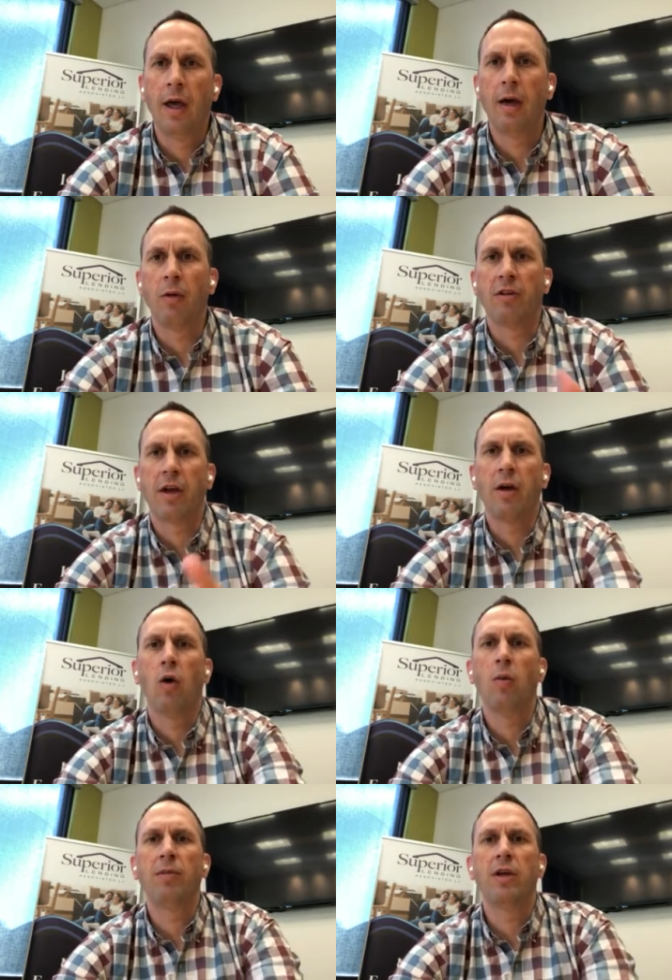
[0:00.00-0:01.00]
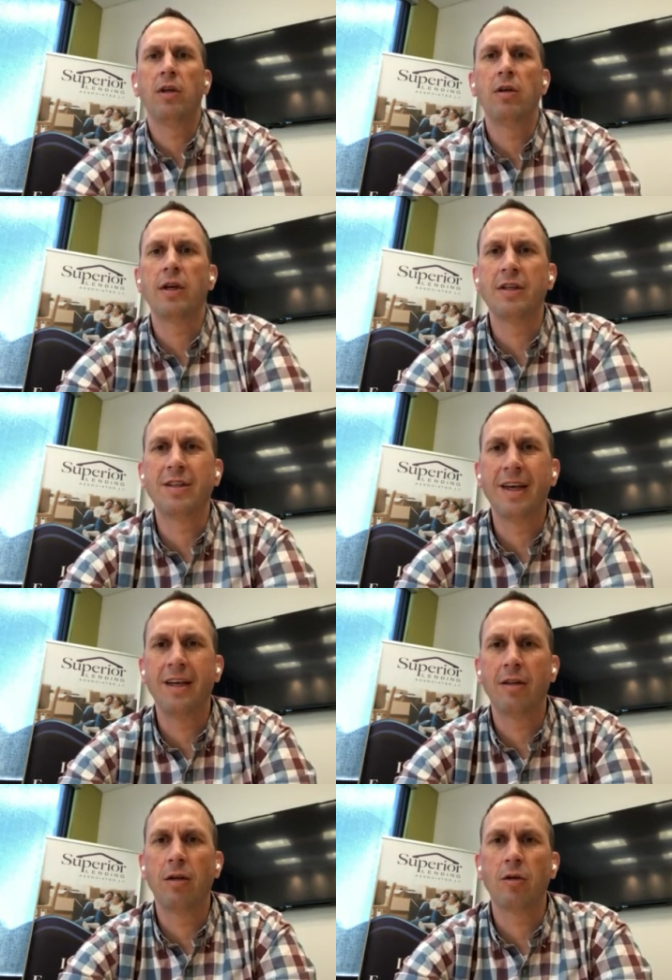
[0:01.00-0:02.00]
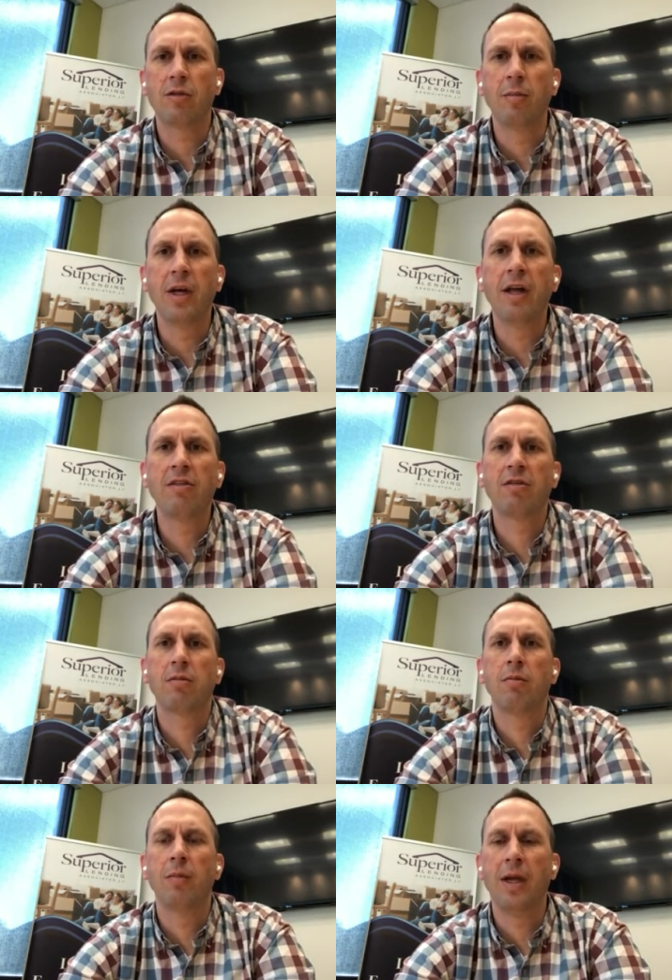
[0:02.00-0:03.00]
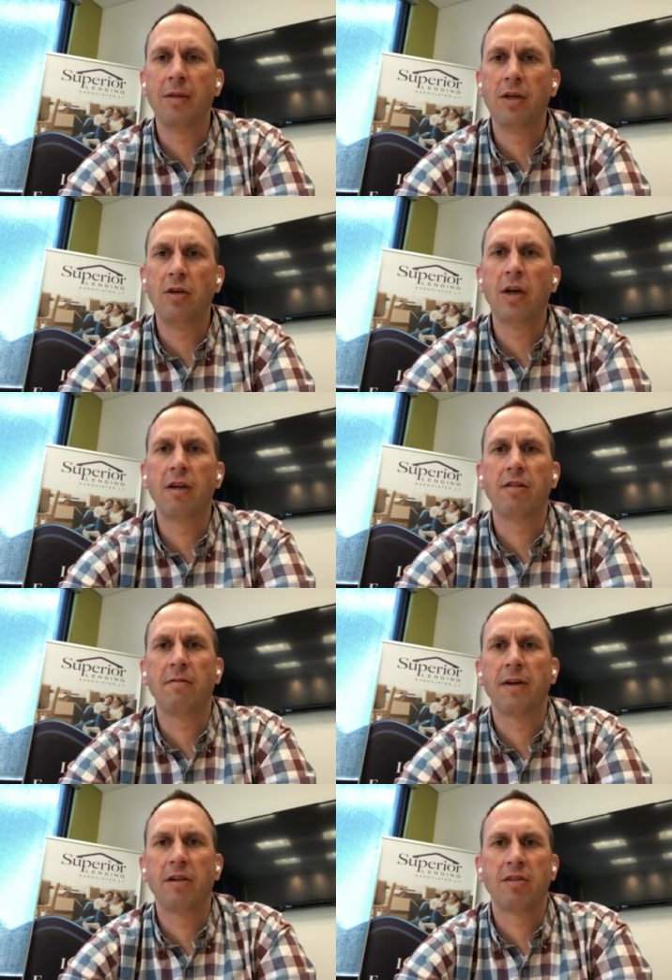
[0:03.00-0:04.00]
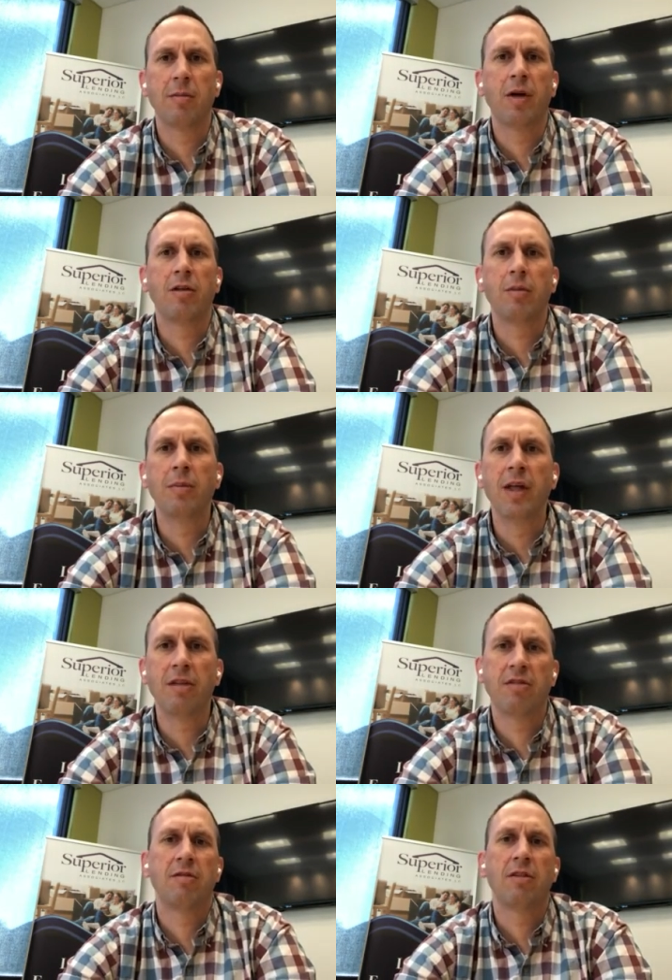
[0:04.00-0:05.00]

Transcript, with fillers: anyways, I hope that you can take those myths. Maybe you guys have found some other myths